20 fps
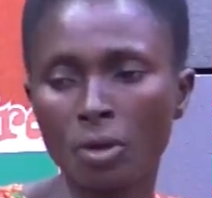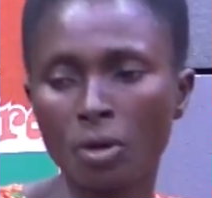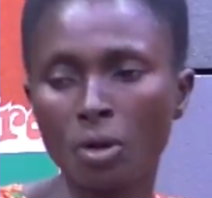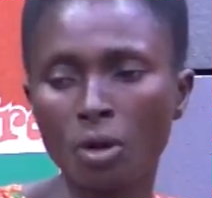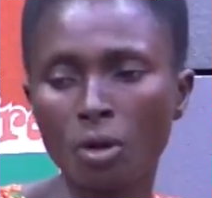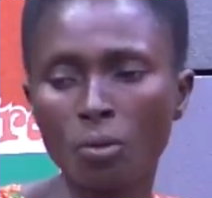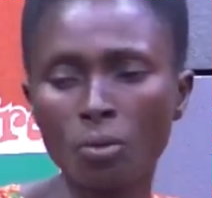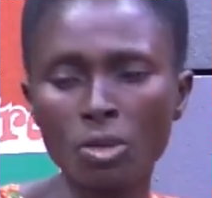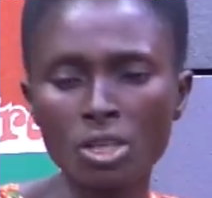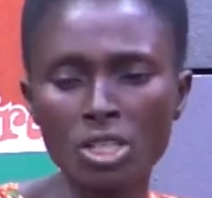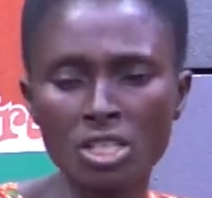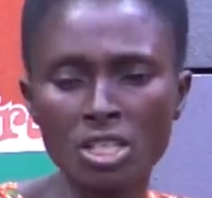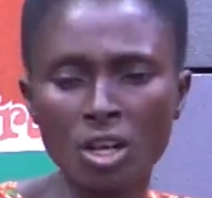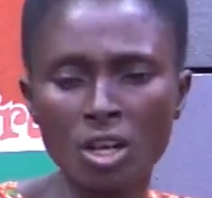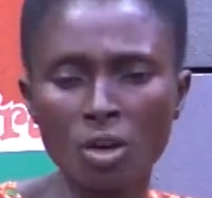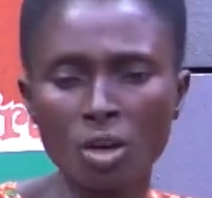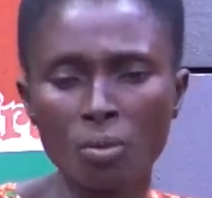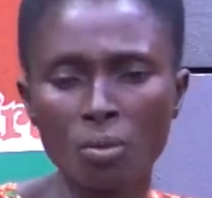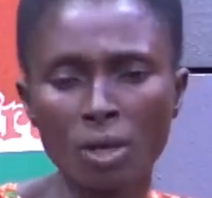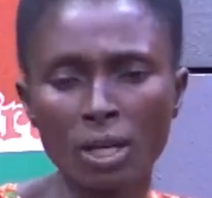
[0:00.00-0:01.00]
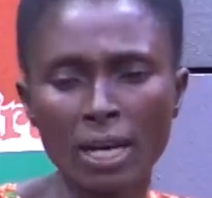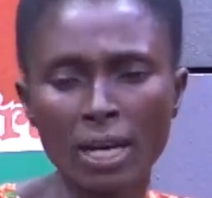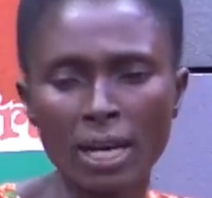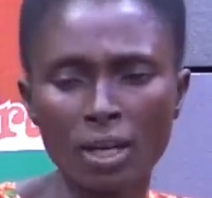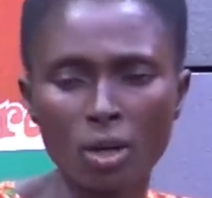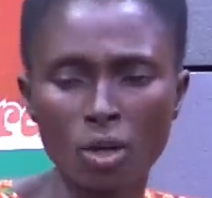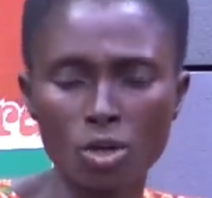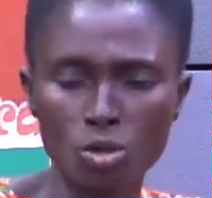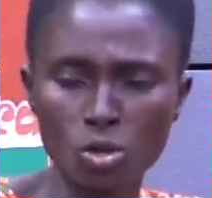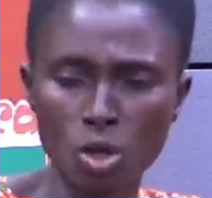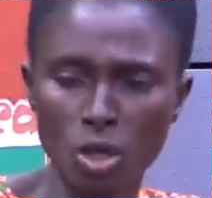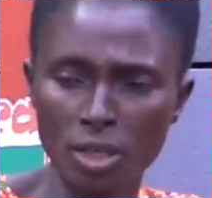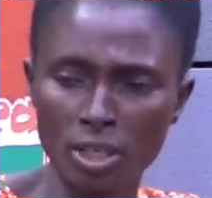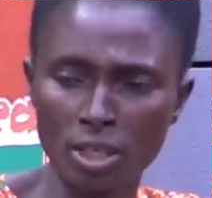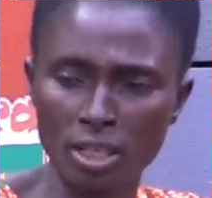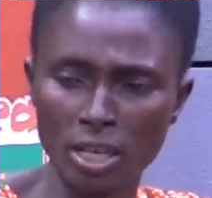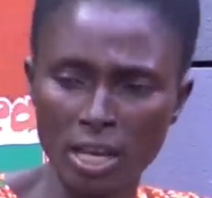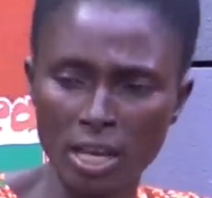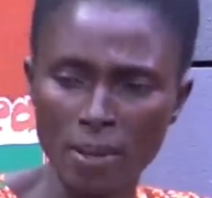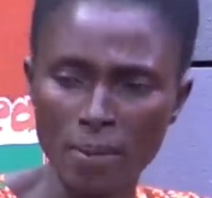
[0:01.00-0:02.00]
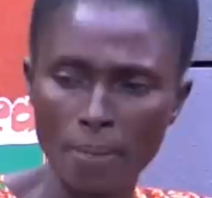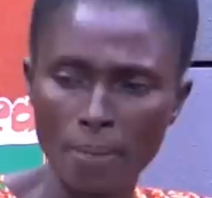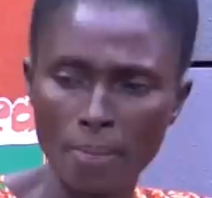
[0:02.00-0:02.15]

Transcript: omu sie no mo kai o so ne de